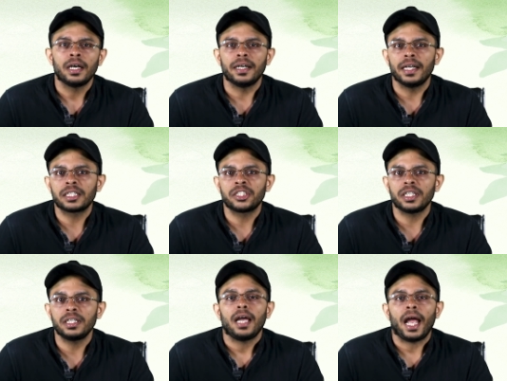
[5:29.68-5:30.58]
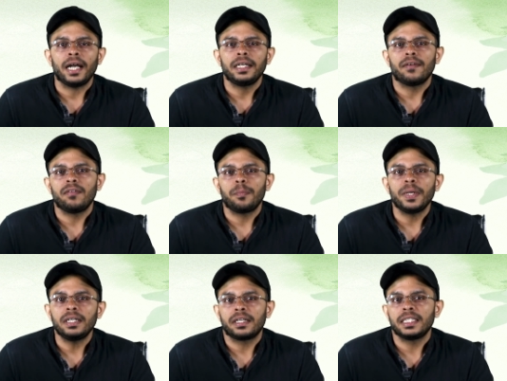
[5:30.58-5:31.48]
reduction and
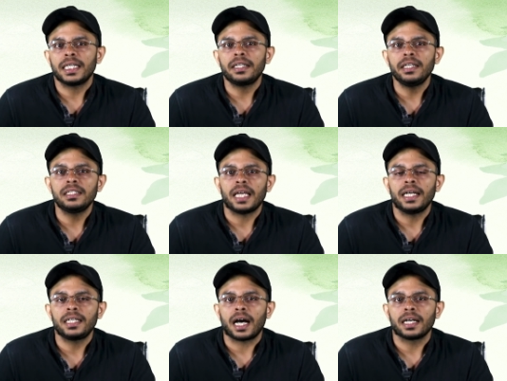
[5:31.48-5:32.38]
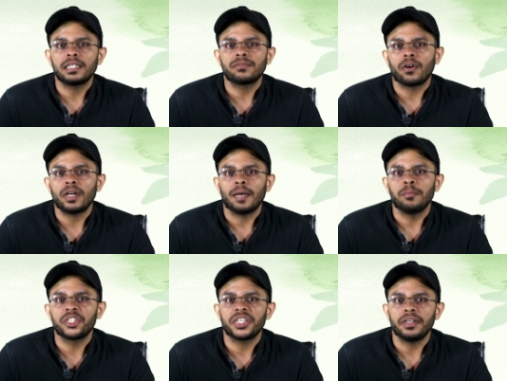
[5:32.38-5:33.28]
developing trajectories and targets for
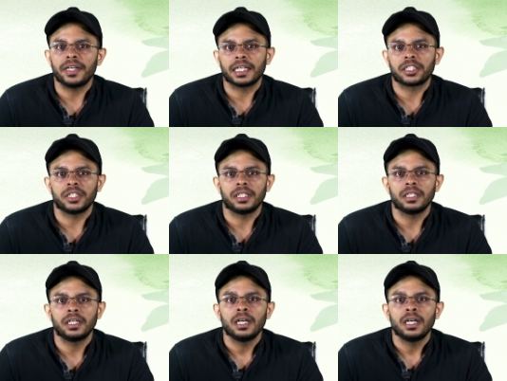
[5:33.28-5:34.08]
emission reduction.